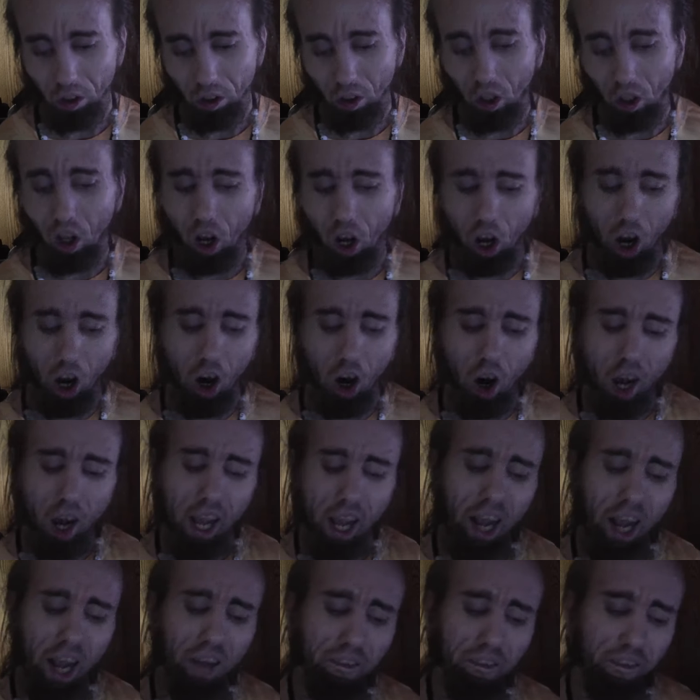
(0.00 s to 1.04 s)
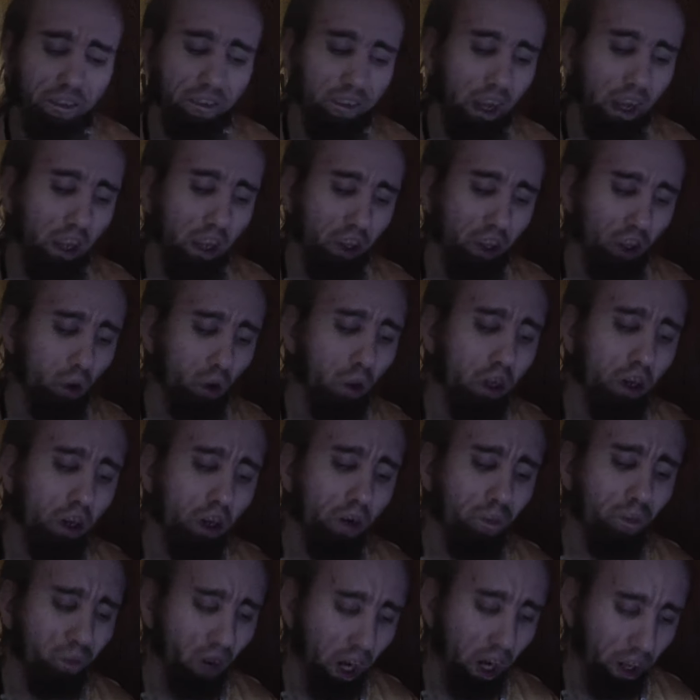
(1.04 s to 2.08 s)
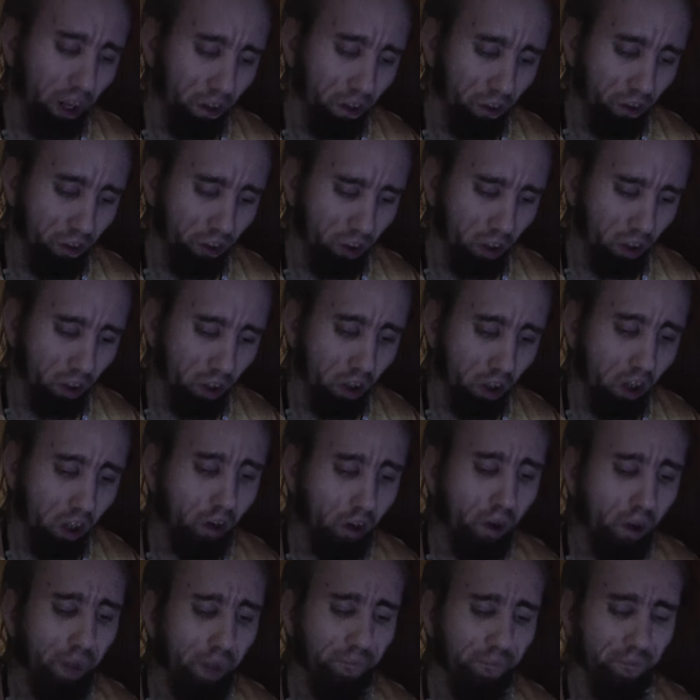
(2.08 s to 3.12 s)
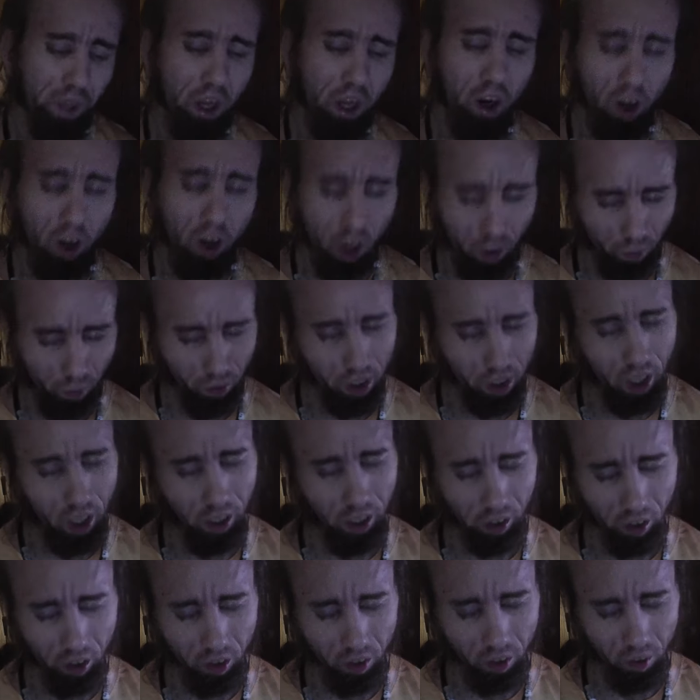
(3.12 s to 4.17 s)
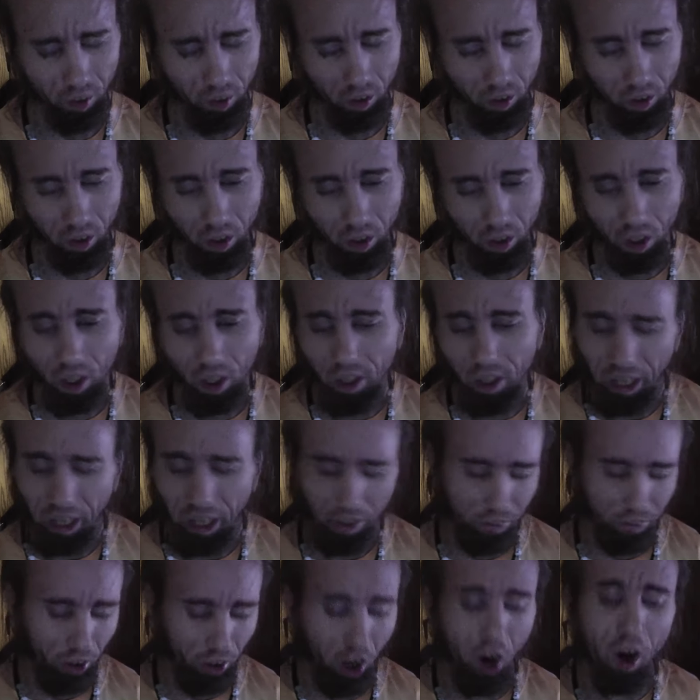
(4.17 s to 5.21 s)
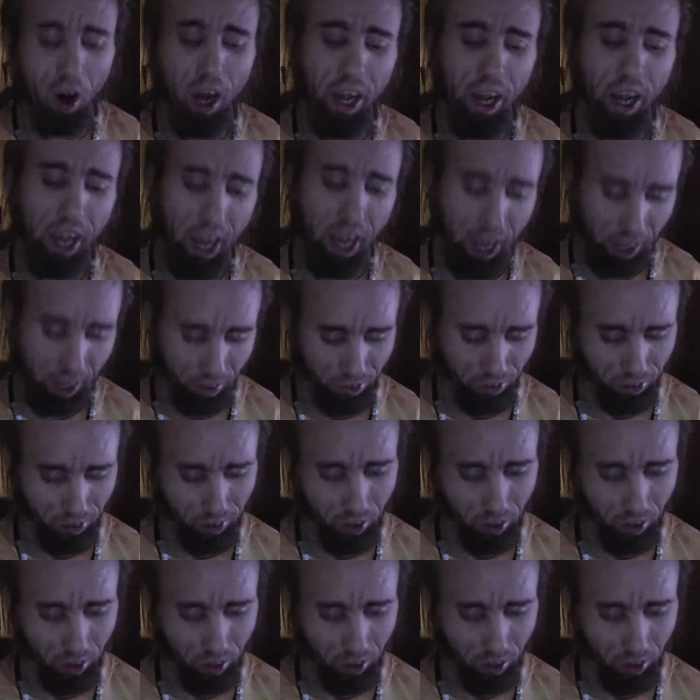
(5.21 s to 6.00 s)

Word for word: All I ask is that you and your friends leave me alone, Nick. That is all I ask.